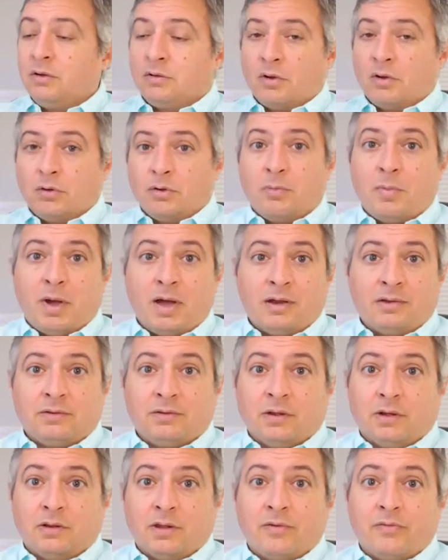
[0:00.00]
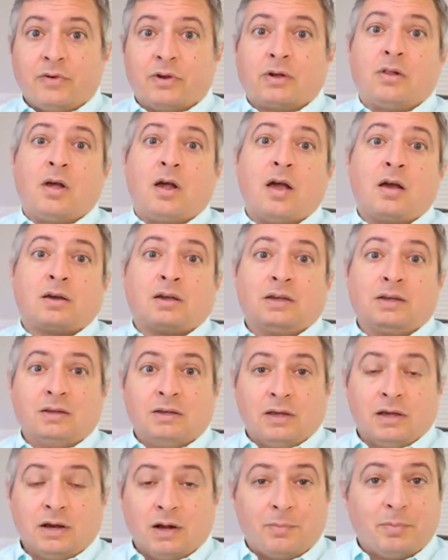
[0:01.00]
Go to bed at 11 o'clock,
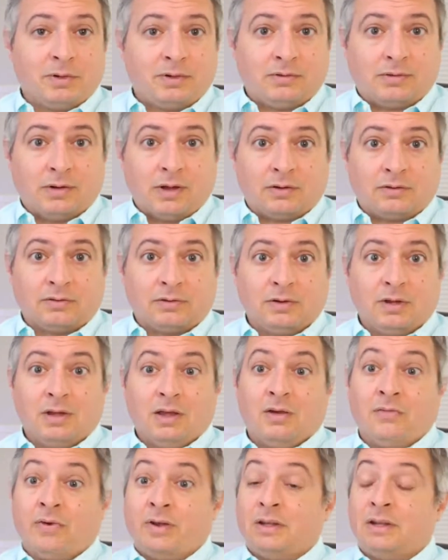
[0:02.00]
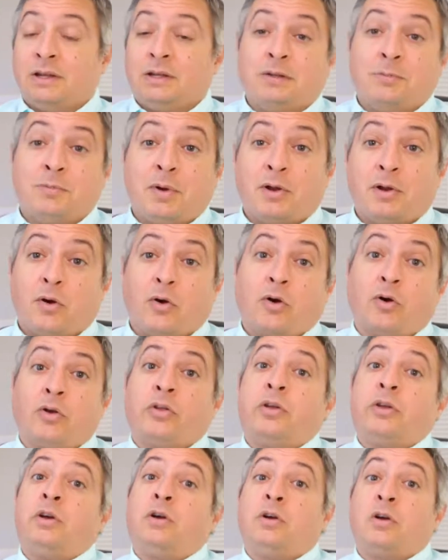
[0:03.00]
get up at 6. If I can get to bed
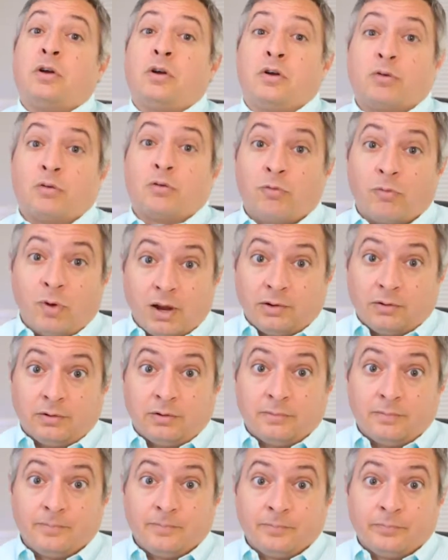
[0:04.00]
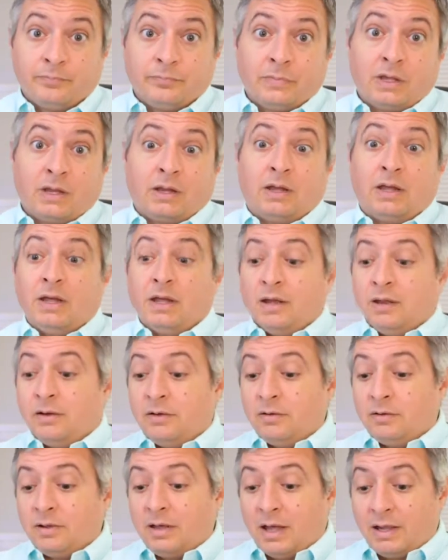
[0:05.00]
earlier, great.
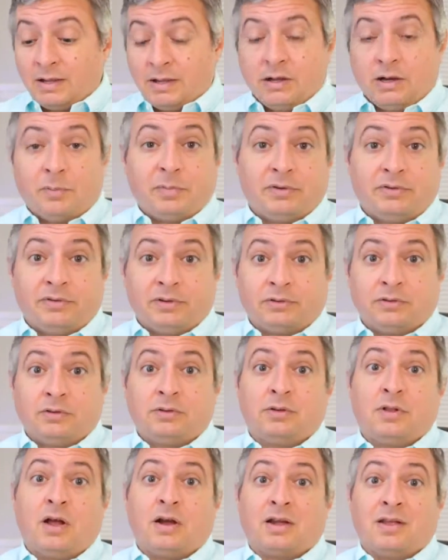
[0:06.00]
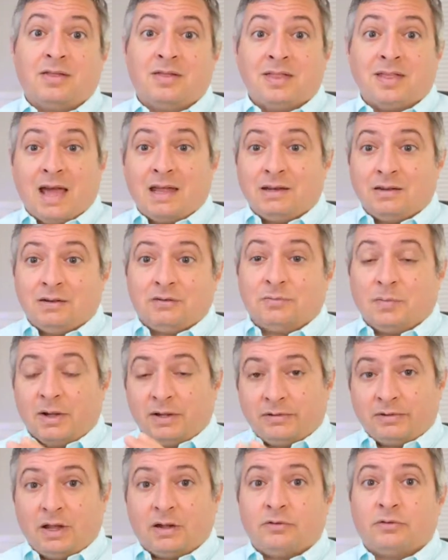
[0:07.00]
And I get up at 6 o'clock, and that is
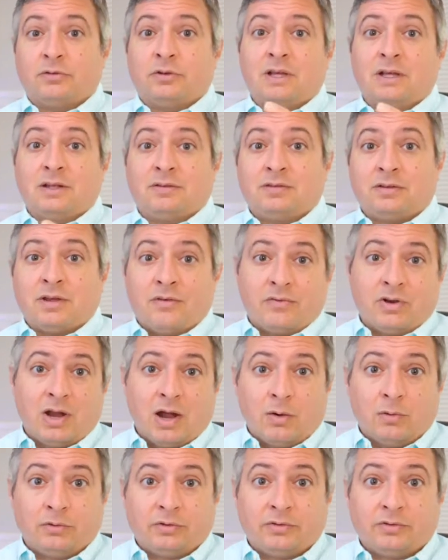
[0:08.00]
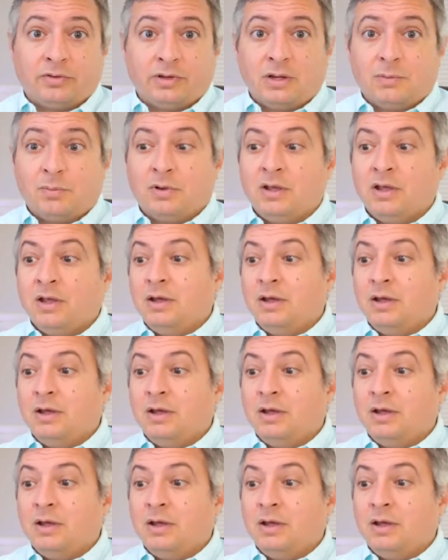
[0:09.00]
my schedule to get 7 hours of sleep.